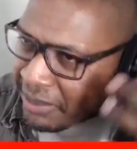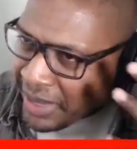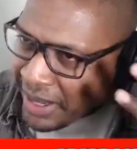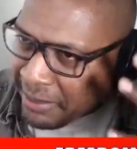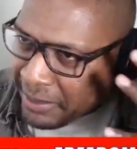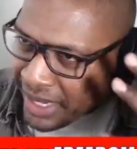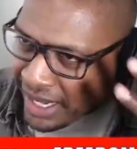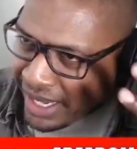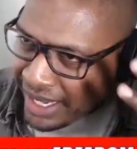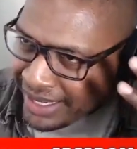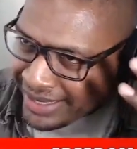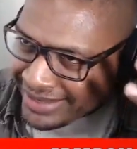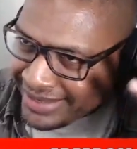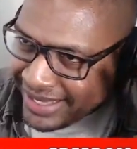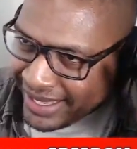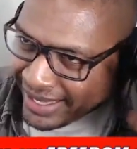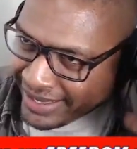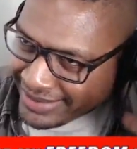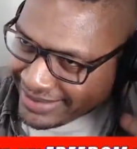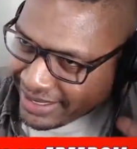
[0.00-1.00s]
mind,
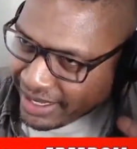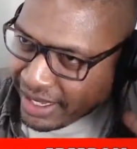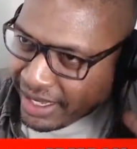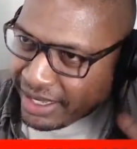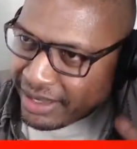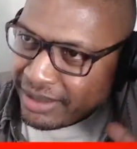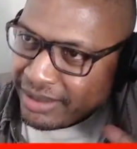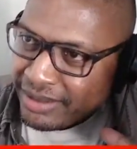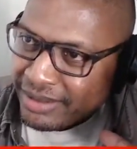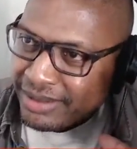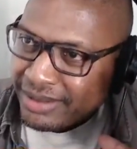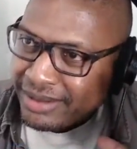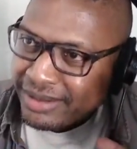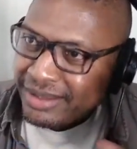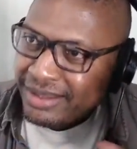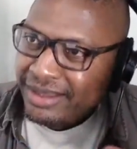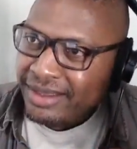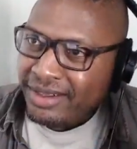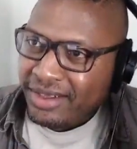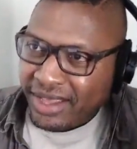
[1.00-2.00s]
can't I?
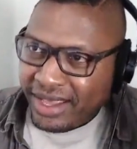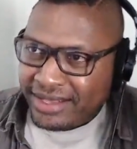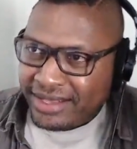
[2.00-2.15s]
No,